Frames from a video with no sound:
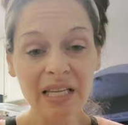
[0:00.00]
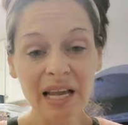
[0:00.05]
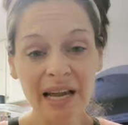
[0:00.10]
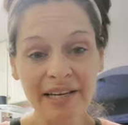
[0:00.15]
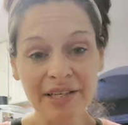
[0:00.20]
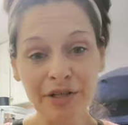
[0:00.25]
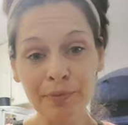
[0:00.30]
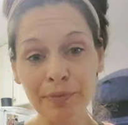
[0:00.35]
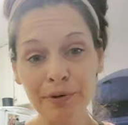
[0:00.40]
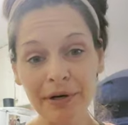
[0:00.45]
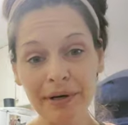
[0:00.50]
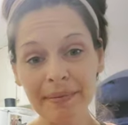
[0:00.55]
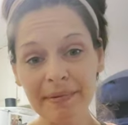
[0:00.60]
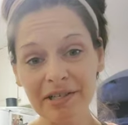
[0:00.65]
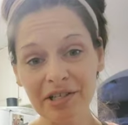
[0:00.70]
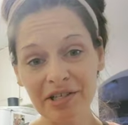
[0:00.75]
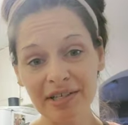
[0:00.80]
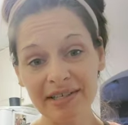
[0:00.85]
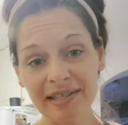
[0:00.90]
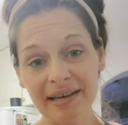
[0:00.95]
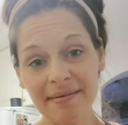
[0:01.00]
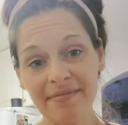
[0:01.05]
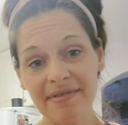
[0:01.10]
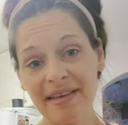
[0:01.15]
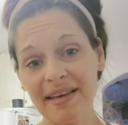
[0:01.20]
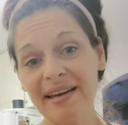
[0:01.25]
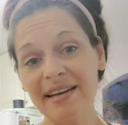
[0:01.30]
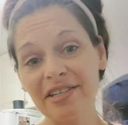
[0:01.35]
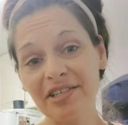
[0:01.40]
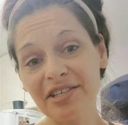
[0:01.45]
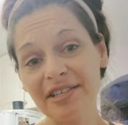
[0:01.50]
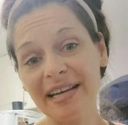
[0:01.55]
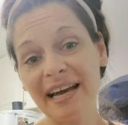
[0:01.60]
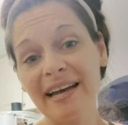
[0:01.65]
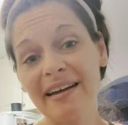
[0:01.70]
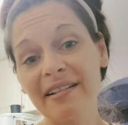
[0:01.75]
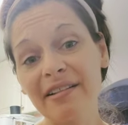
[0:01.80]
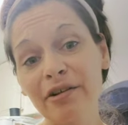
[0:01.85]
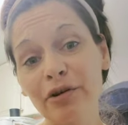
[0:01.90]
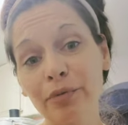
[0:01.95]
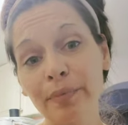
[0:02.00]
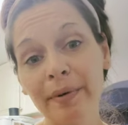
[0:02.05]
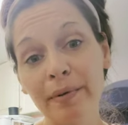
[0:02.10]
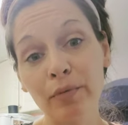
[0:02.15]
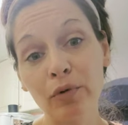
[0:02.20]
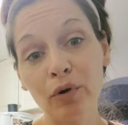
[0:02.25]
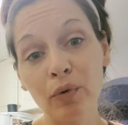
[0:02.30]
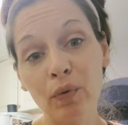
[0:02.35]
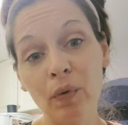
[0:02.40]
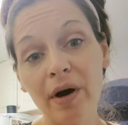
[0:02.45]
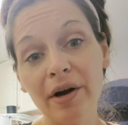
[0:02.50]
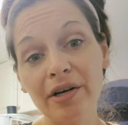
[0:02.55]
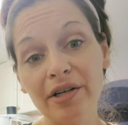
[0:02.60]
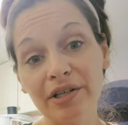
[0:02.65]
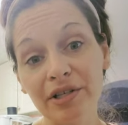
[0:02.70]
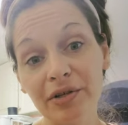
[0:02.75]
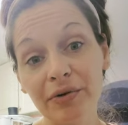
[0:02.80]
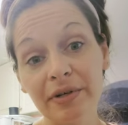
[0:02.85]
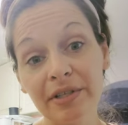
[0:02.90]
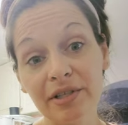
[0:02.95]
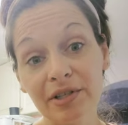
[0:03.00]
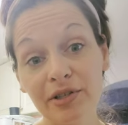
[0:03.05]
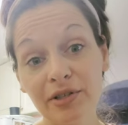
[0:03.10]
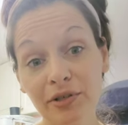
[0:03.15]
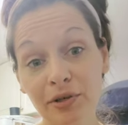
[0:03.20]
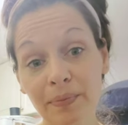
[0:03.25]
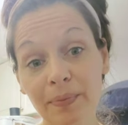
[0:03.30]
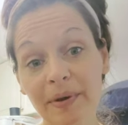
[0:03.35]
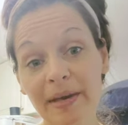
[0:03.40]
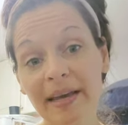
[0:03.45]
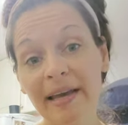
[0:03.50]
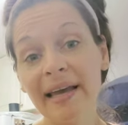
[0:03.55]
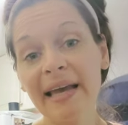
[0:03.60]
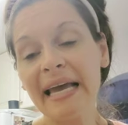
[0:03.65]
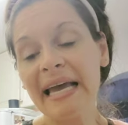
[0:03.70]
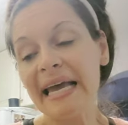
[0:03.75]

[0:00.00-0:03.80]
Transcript: I do pretty much the same thing. I just add a little bit more water so it's soupy.